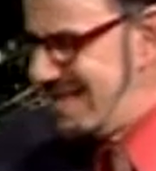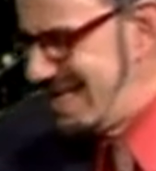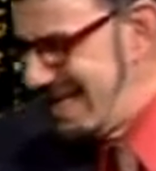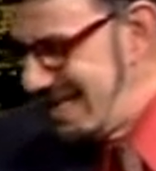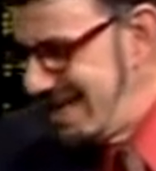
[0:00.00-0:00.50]

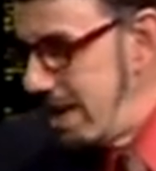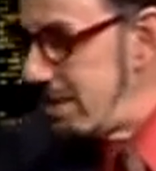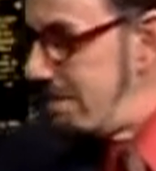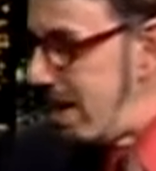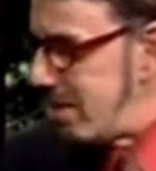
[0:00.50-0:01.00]
Mm,
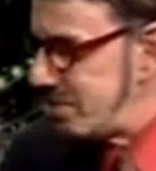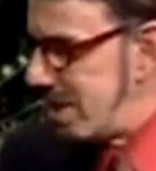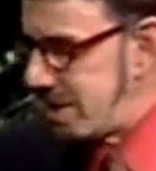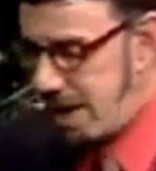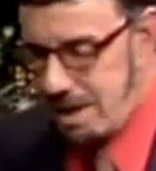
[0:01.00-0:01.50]
the mayor
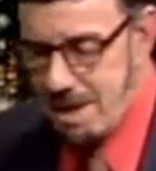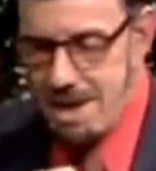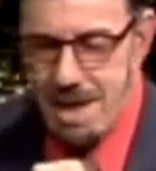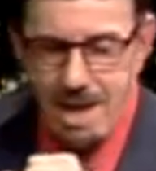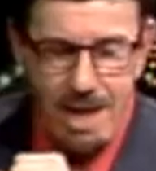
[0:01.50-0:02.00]
said that.
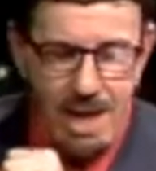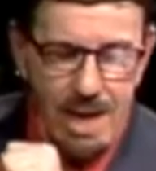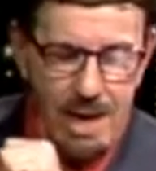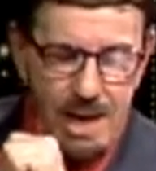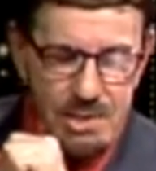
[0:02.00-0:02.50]
Isn't he
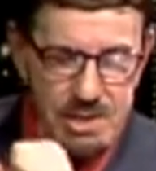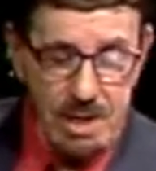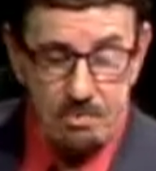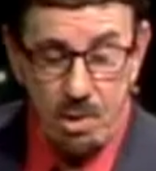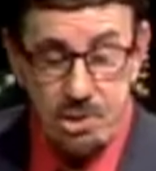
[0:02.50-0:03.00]
bringing And I pizza?
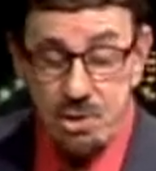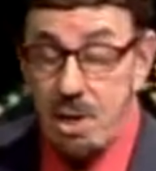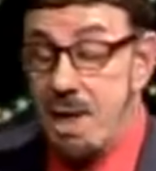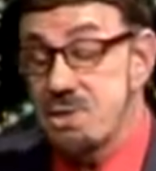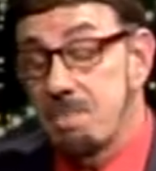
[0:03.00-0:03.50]
said, what you
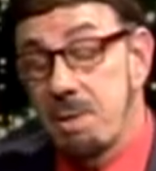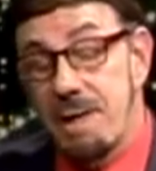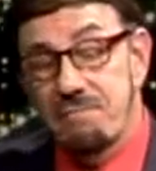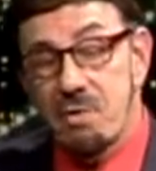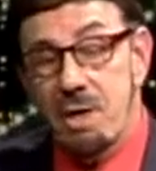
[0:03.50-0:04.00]
guys are
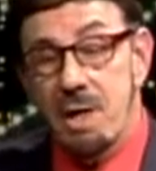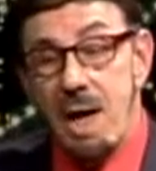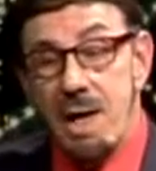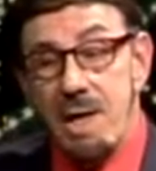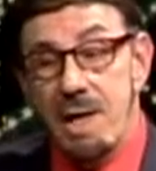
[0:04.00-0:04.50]
playing for
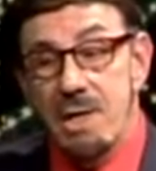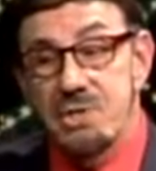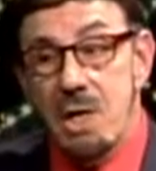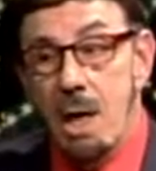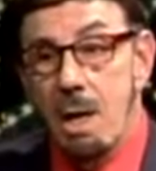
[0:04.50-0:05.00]
tonight
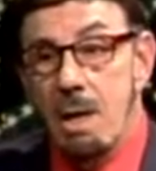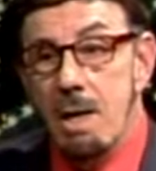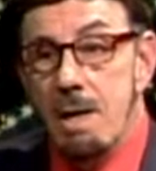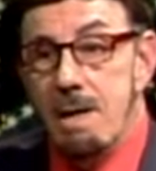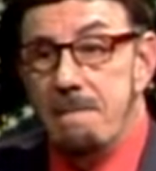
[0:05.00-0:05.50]
is uh,
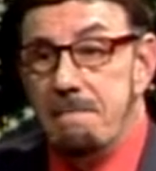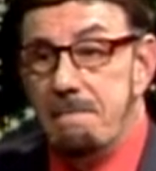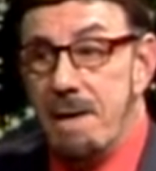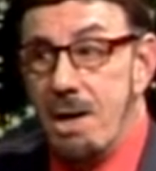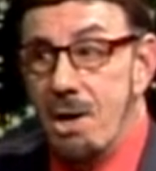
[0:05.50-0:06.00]

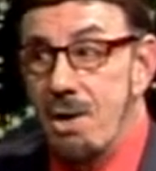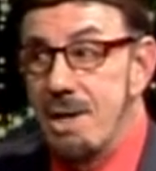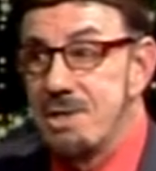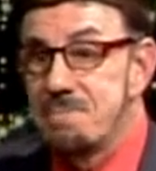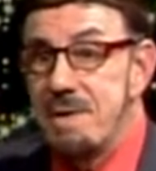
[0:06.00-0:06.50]

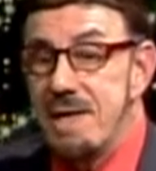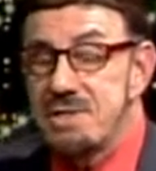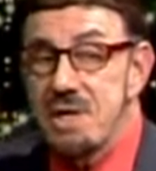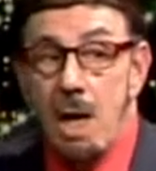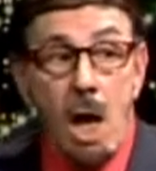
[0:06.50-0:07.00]
Marion's
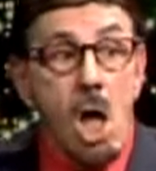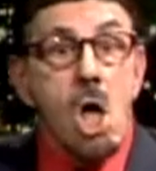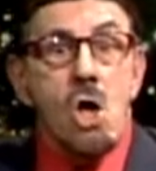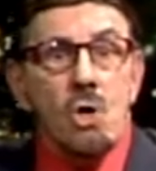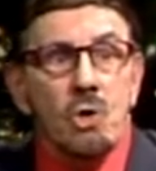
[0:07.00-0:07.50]
Pizza.
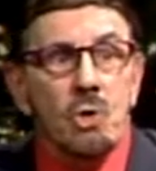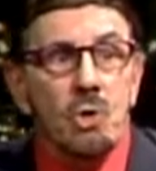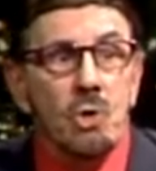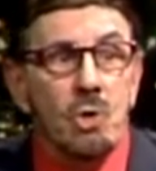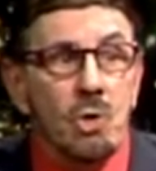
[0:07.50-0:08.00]

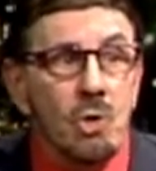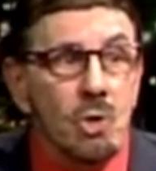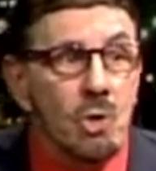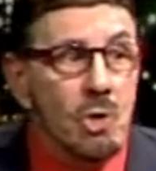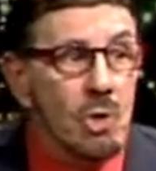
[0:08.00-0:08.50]

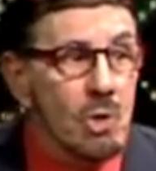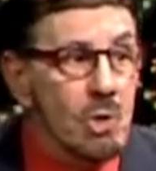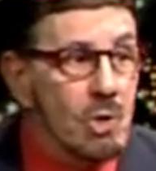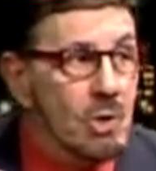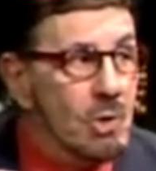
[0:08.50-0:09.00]

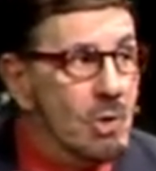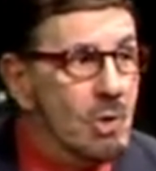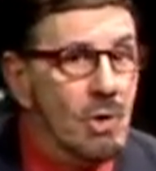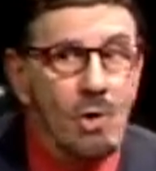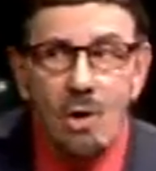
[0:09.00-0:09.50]
Ooh.
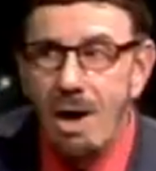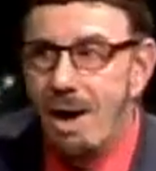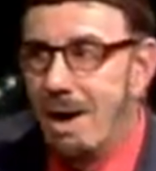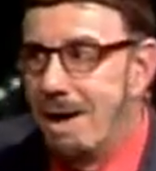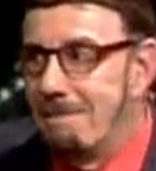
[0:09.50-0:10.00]

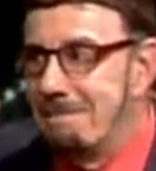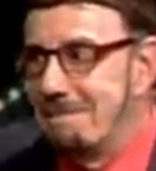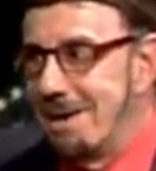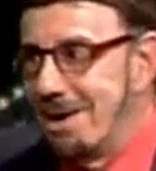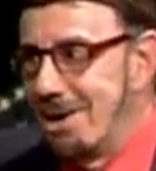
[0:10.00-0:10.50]
Yum.
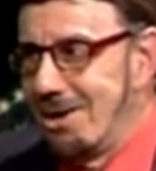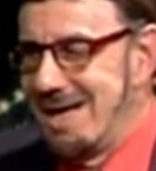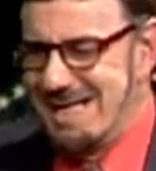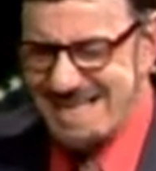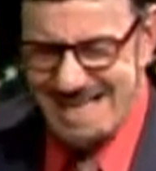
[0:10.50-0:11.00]

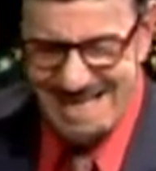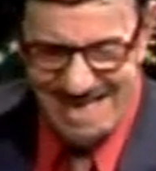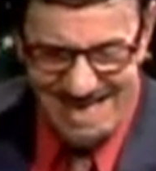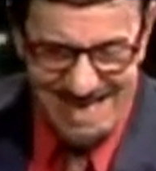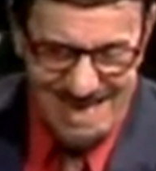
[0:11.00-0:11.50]

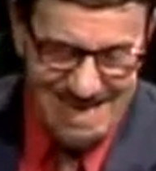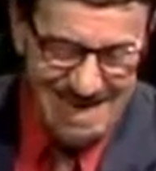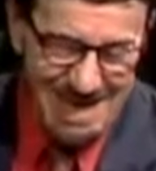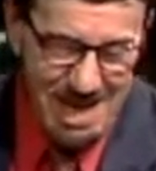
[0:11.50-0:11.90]
Marion's.